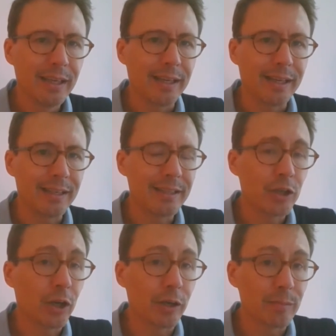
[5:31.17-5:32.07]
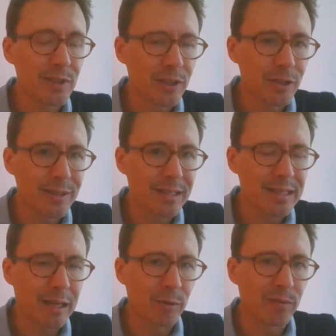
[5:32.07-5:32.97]
uh, terms such as
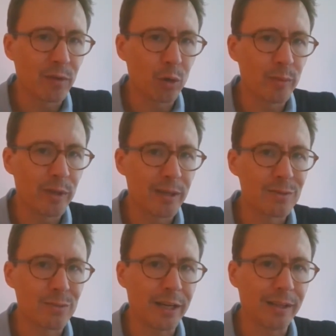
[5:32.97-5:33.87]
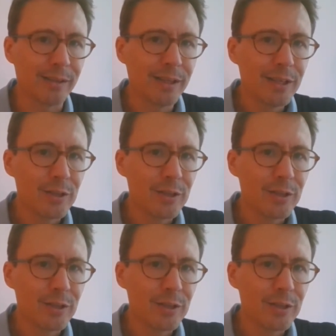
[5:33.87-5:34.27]
Islamophobia as well,